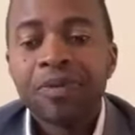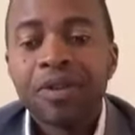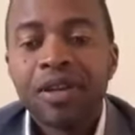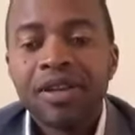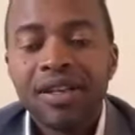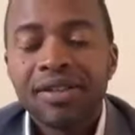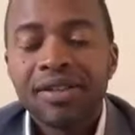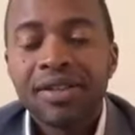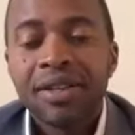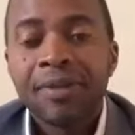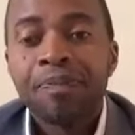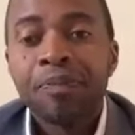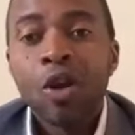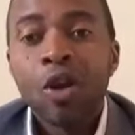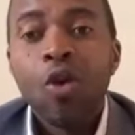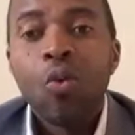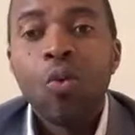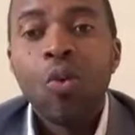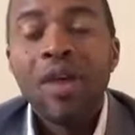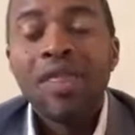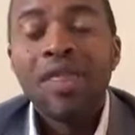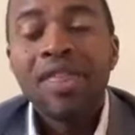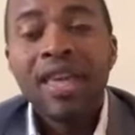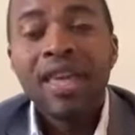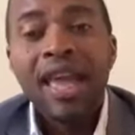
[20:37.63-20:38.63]
Listen,
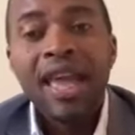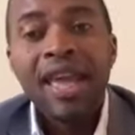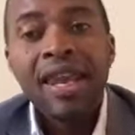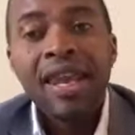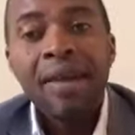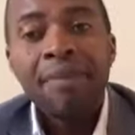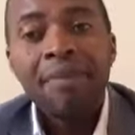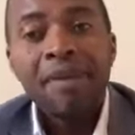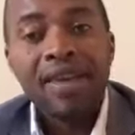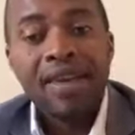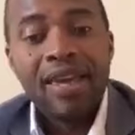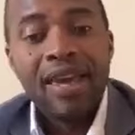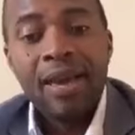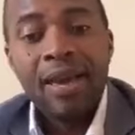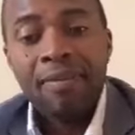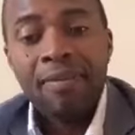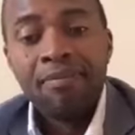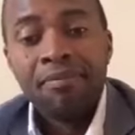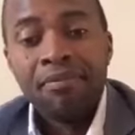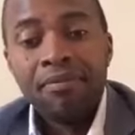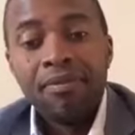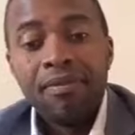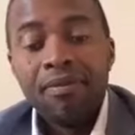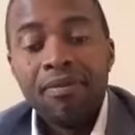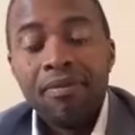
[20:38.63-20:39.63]
when the enemy
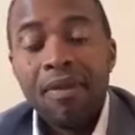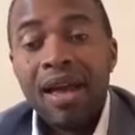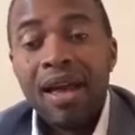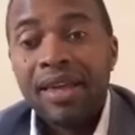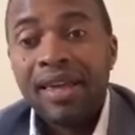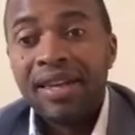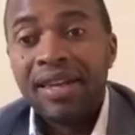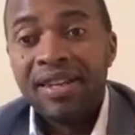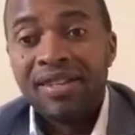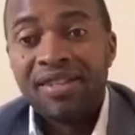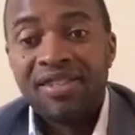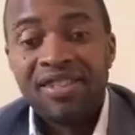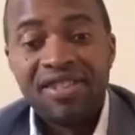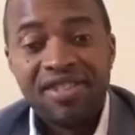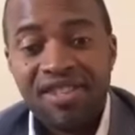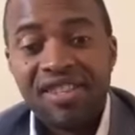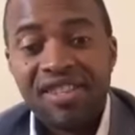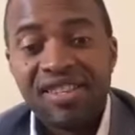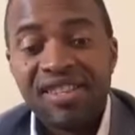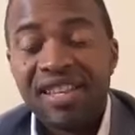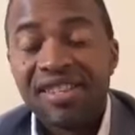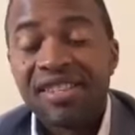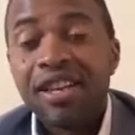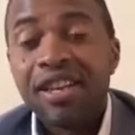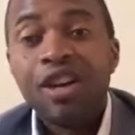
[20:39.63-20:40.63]
came against
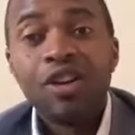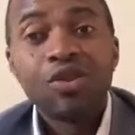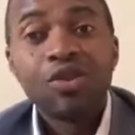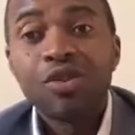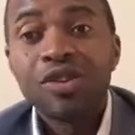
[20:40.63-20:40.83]
Jesus